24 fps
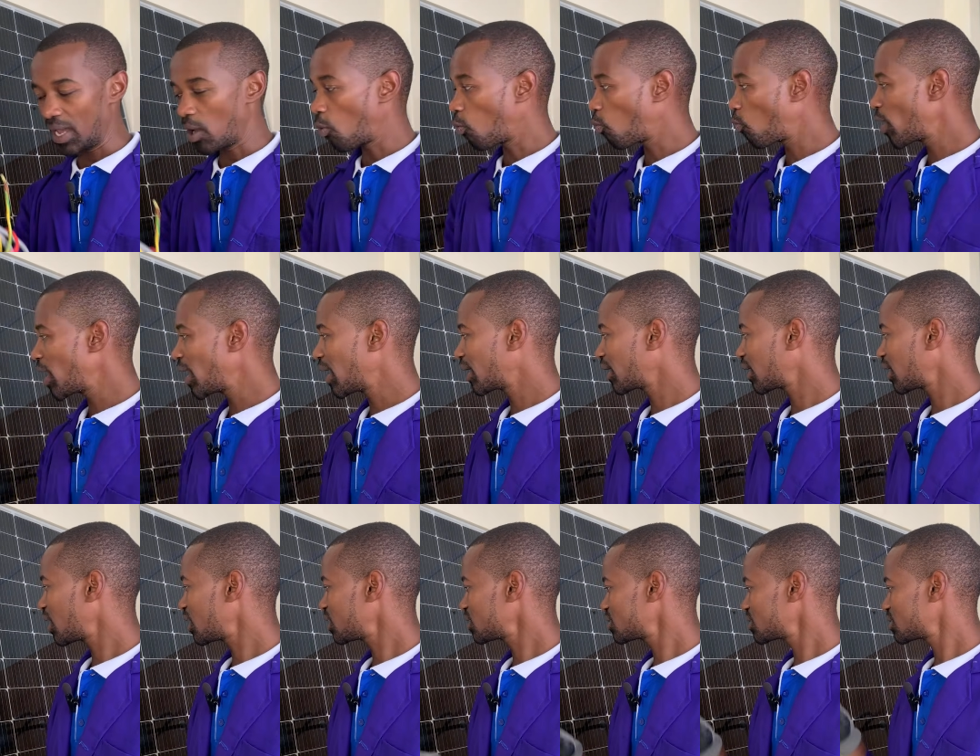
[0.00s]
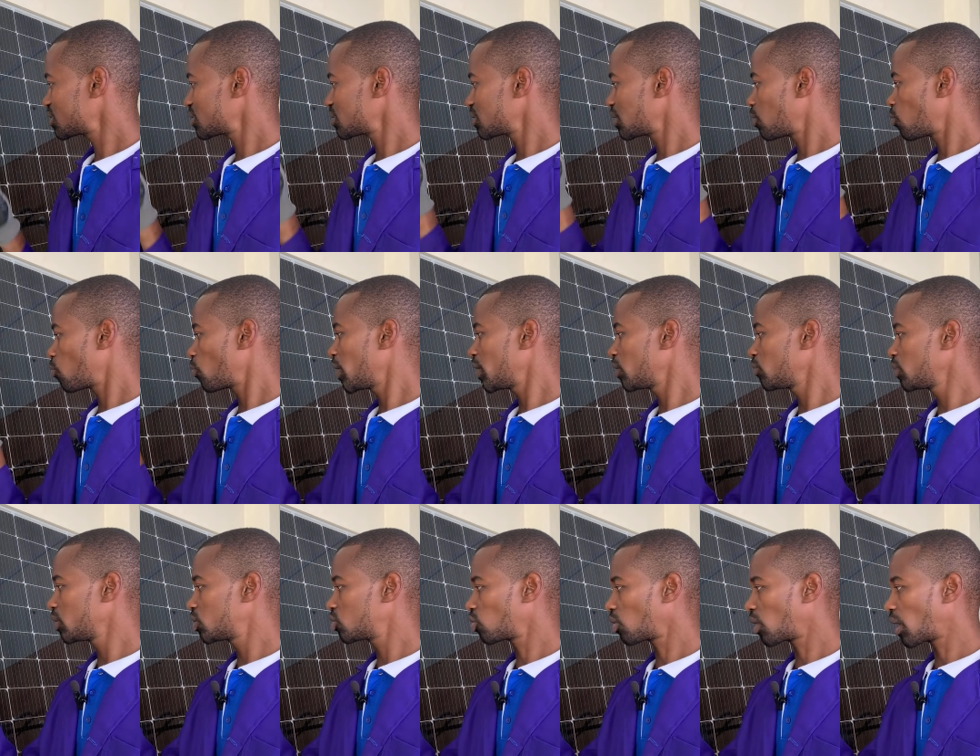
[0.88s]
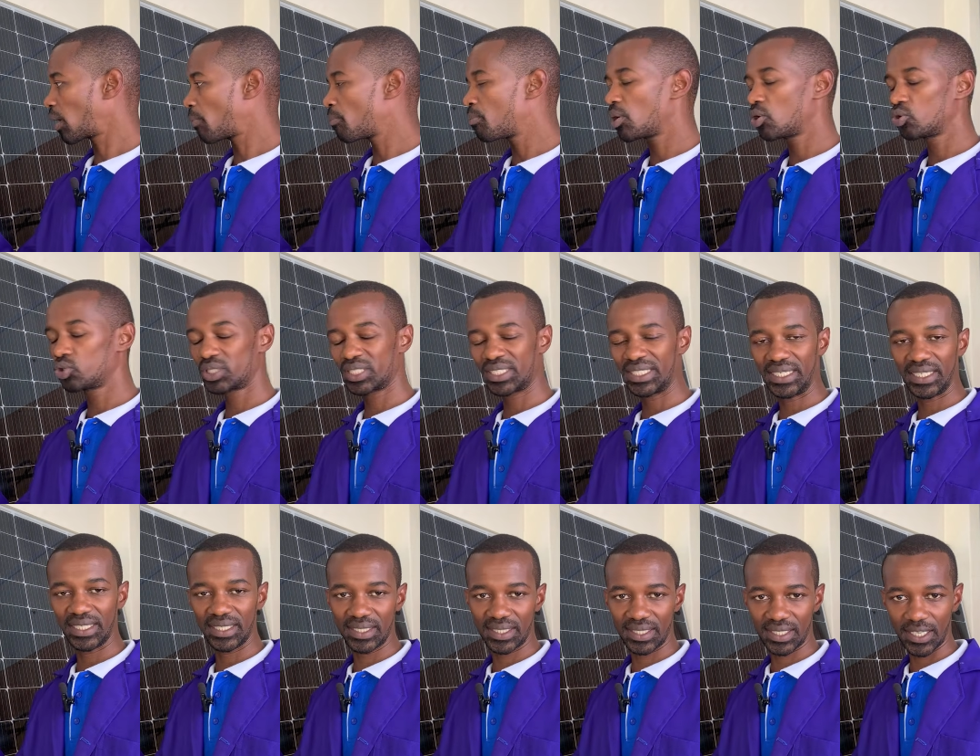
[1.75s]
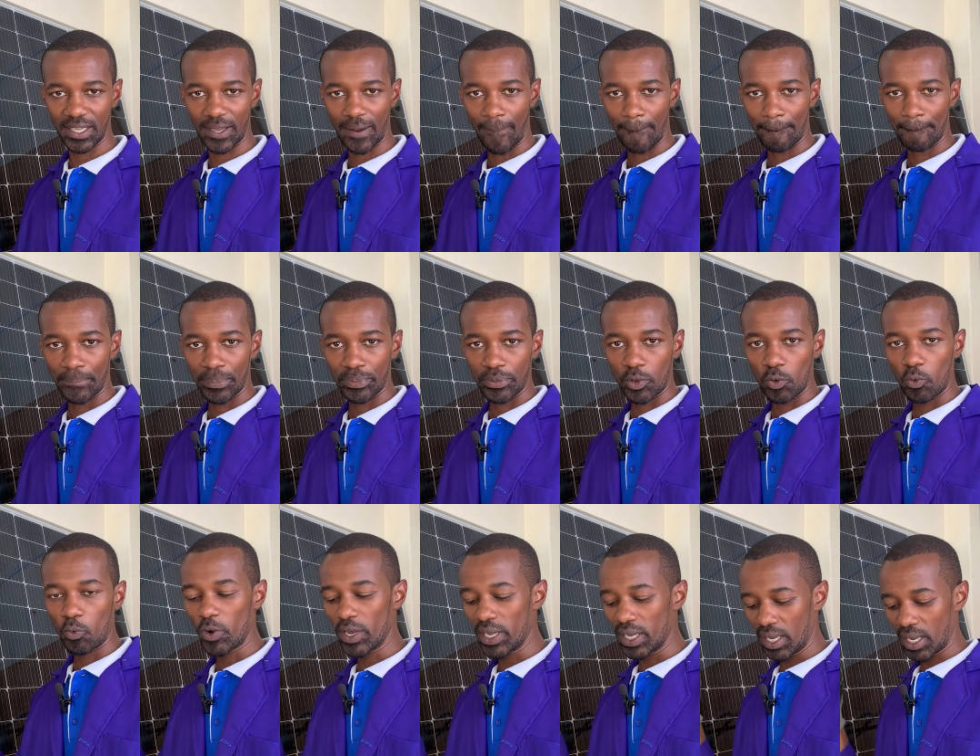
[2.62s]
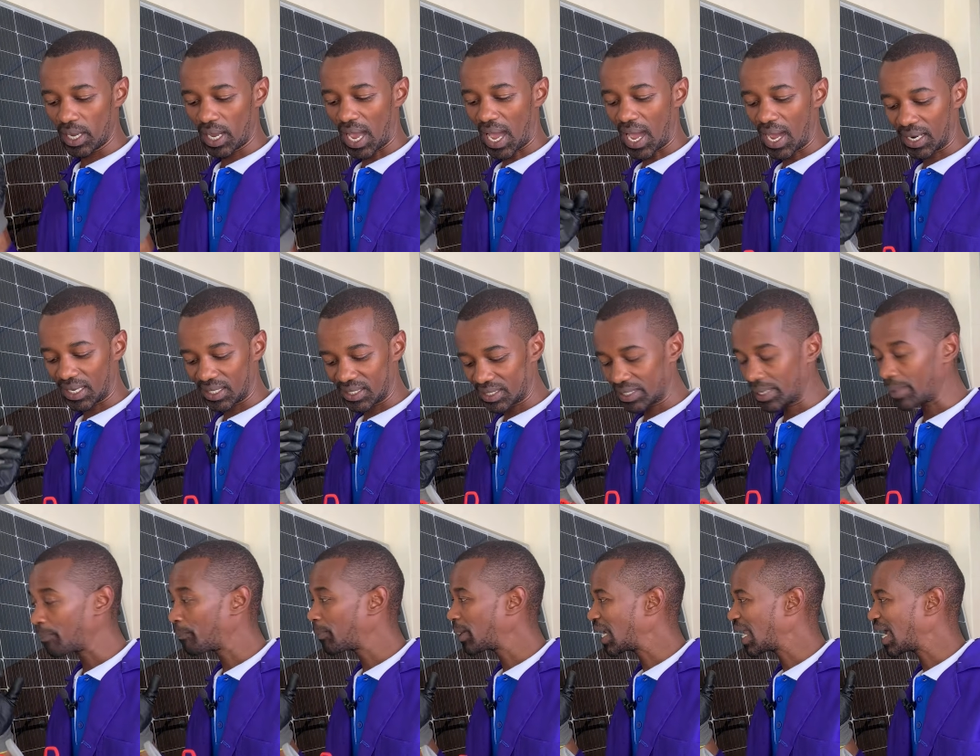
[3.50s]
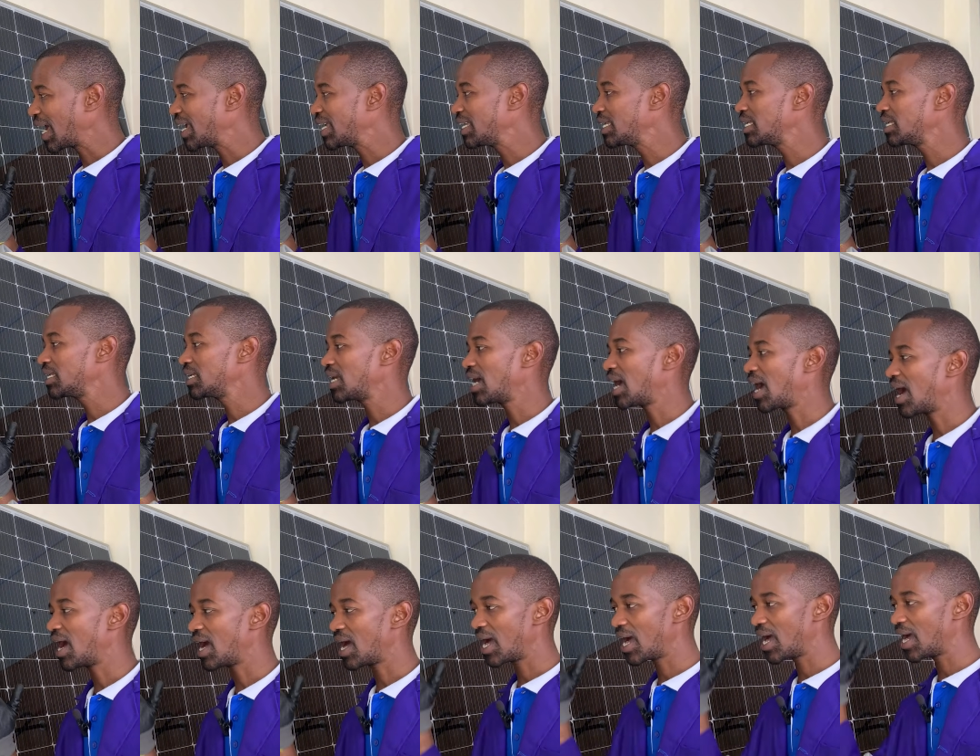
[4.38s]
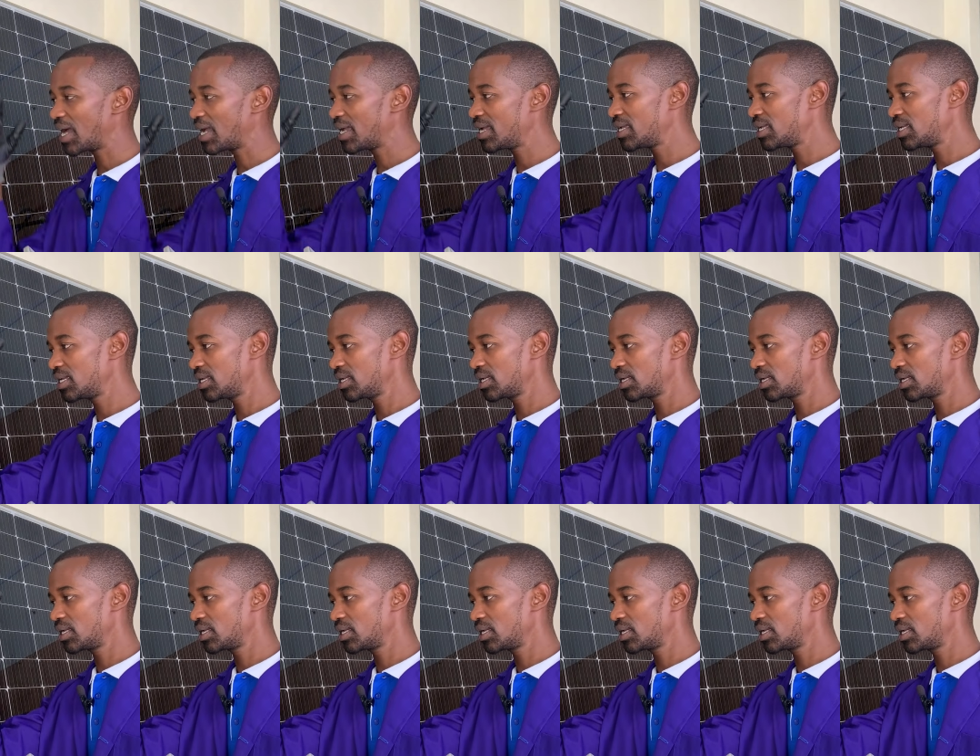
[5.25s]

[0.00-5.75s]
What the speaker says: Whereas when we talk about DC, we are supplying high